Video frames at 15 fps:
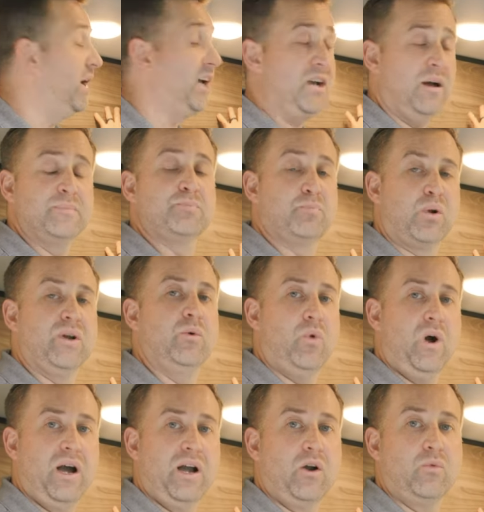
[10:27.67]
it comes
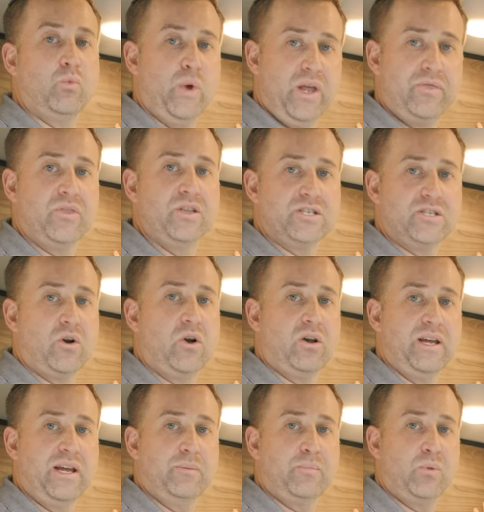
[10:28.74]
pre-wired with the
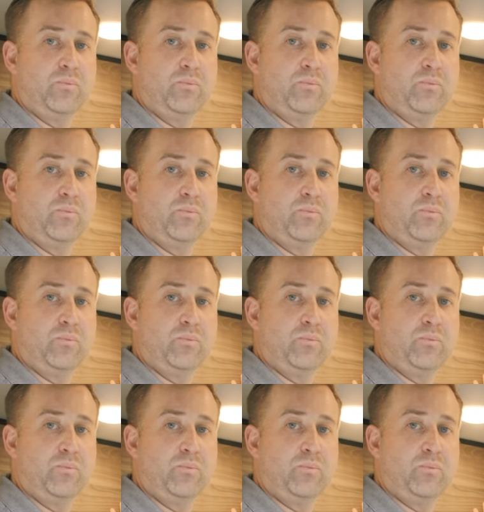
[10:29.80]
Starlink